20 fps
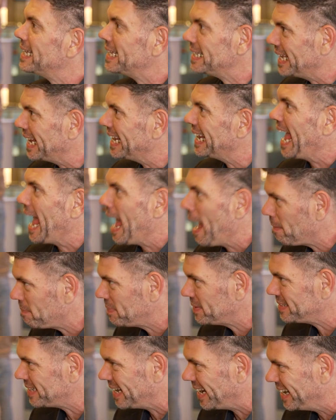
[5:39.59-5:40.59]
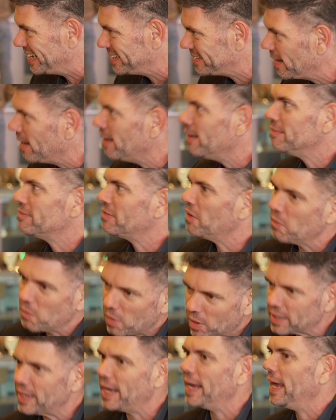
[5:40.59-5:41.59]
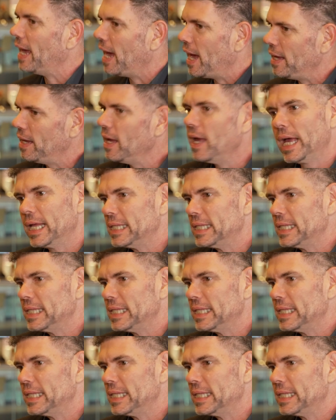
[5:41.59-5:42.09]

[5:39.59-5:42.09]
that appetite for what AI.